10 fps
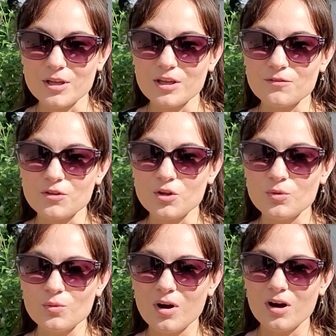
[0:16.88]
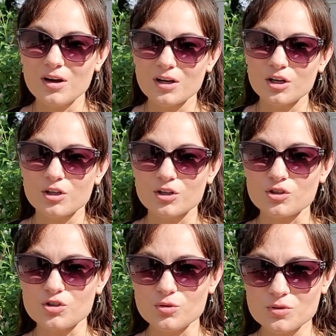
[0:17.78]
If you are
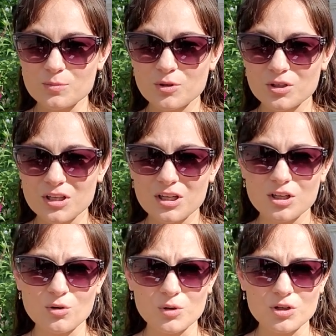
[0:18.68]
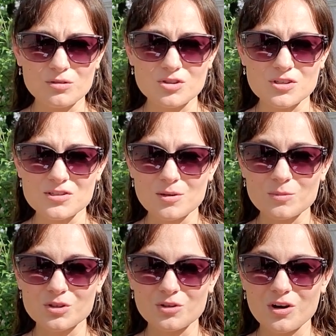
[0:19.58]
new to birding or you just
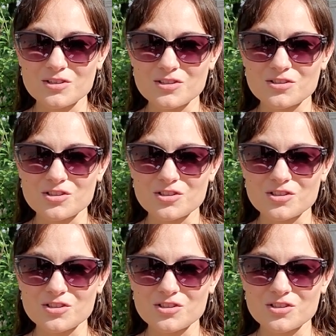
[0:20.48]
stumbled across this